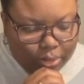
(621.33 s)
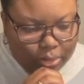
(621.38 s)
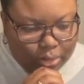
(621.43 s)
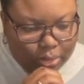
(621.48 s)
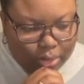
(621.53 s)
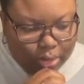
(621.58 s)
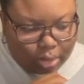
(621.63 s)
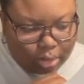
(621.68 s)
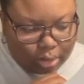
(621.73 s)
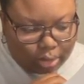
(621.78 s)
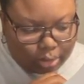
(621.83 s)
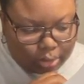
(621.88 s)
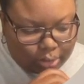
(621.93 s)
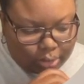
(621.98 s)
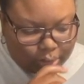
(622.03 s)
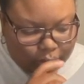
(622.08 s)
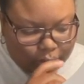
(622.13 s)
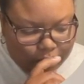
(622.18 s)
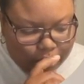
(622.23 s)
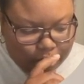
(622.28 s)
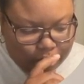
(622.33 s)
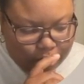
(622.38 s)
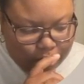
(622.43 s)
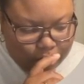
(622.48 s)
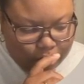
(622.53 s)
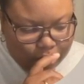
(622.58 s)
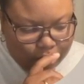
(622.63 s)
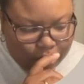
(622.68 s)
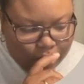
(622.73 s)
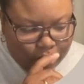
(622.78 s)
color.
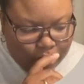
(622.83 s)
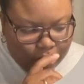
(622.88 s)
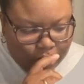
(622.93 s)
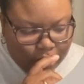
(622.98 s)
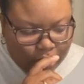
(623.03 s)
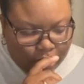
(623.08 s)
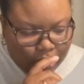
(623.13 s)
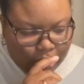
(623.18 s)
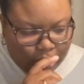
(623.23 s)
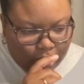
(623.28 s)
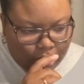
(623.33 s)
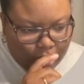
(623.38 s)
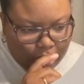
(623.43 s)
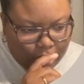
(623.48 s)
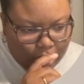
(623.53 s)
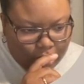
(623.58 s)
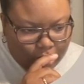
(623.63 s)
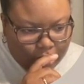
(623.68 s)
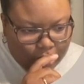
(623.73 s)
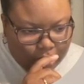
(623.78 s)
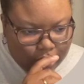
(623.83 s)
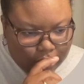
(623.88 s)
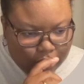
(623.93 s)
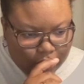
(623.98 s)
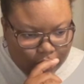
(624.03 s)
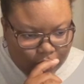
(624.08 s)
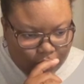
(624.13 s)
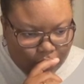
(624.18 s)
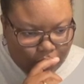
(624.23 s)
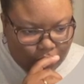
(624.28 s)
And then the
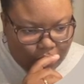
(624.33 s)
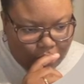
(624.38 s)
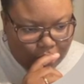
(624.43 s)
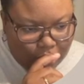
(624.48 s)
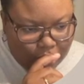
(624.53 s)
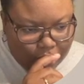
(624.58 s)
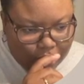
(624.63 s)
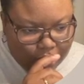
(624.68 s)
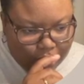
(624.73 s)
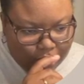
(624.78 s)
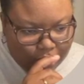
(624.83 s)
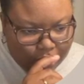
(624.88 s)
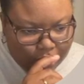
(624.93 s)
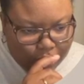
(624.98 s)
water